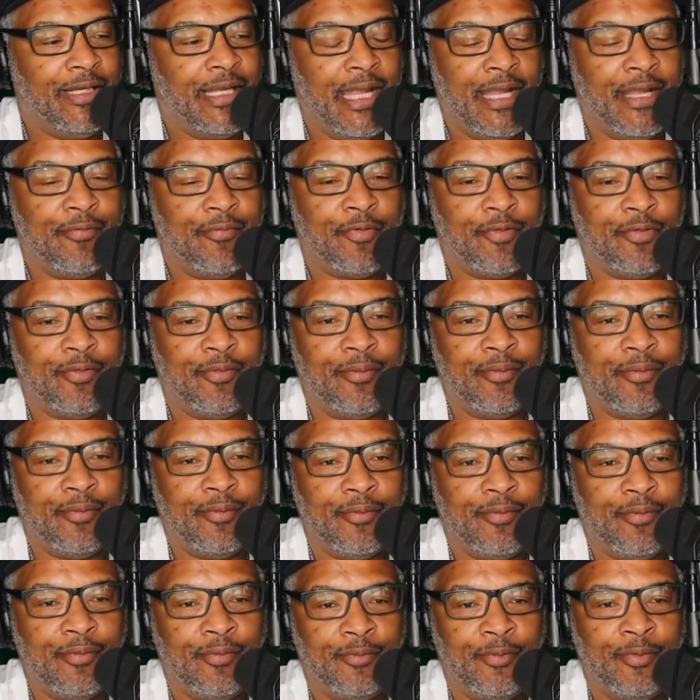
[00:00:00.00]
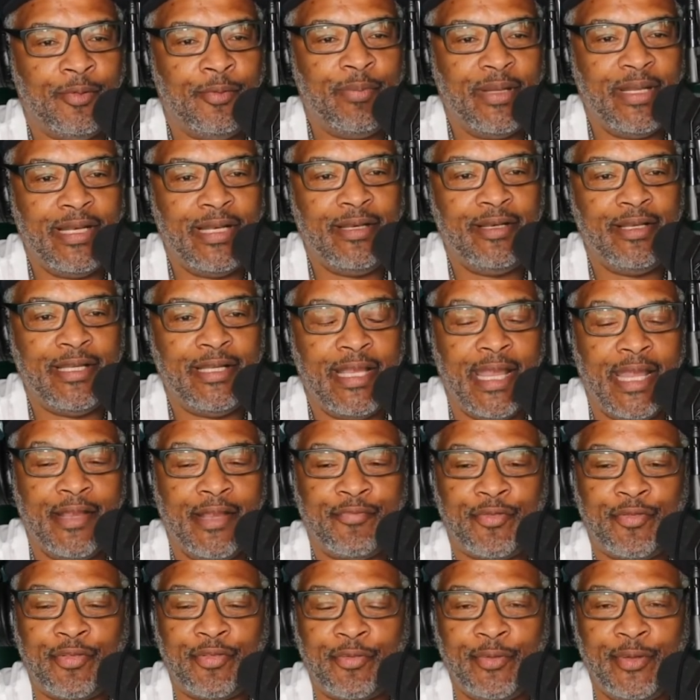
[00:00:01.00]
in the game for 17. You've been in the
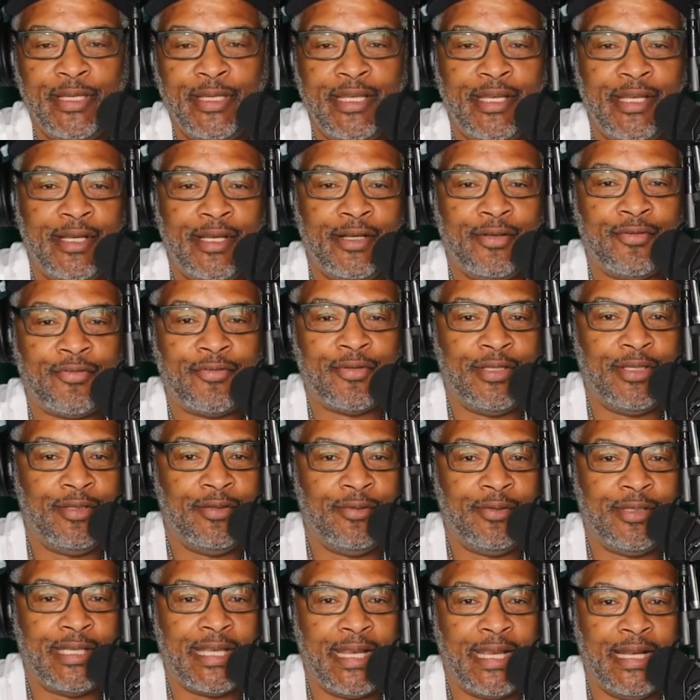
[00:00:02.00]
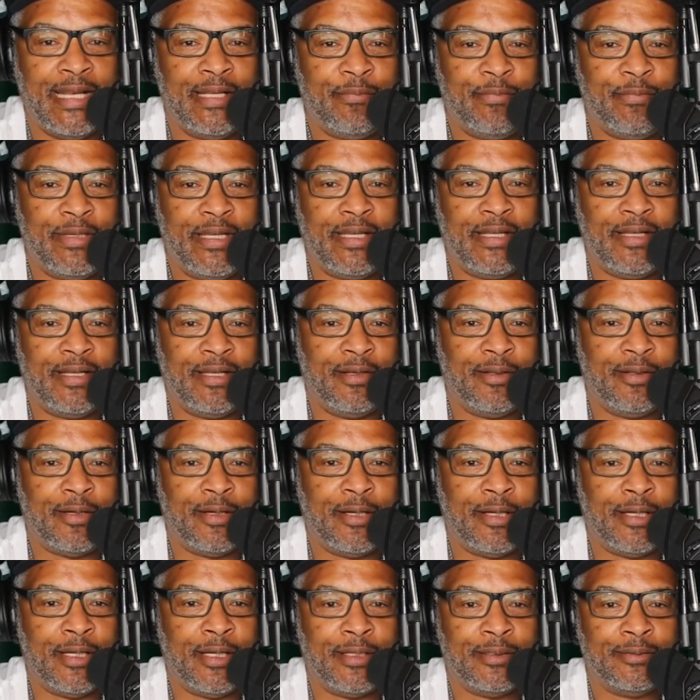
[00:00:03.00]
game for 3 years, so you came in
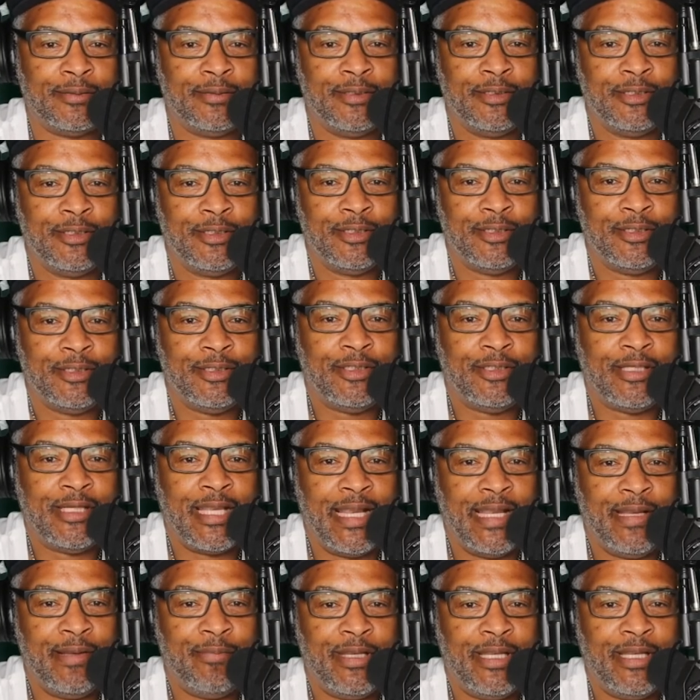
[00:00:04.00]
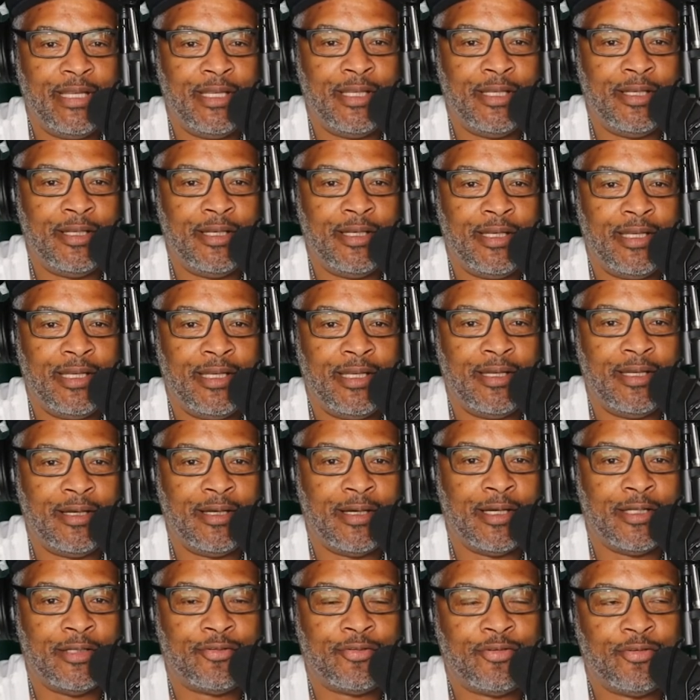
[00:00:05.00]
and you came in
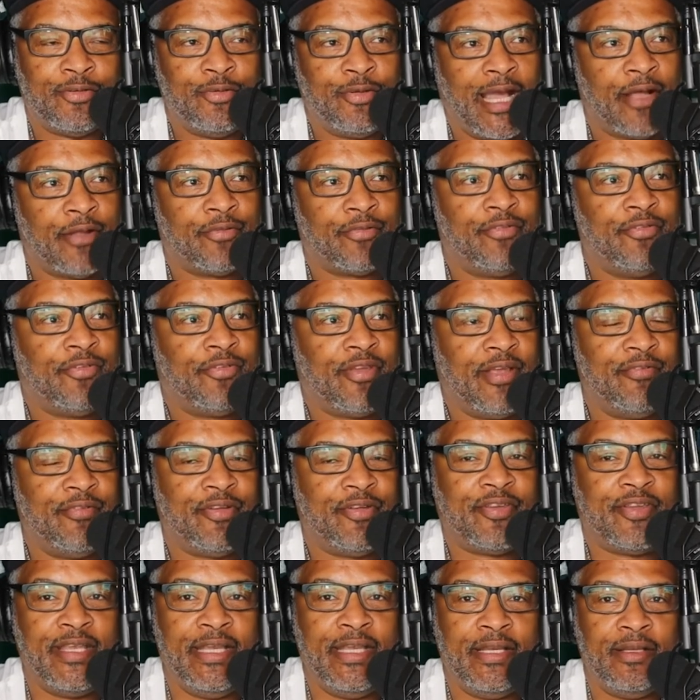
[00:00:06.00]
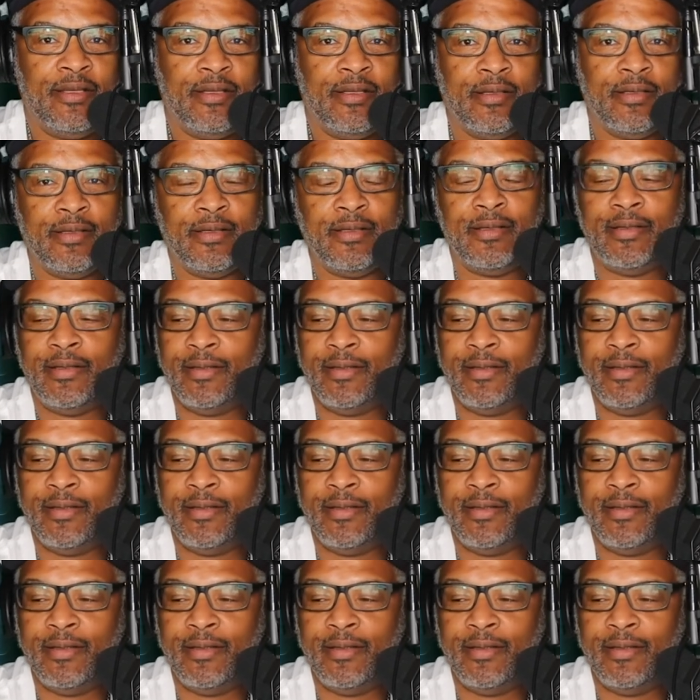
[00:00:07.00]
2017.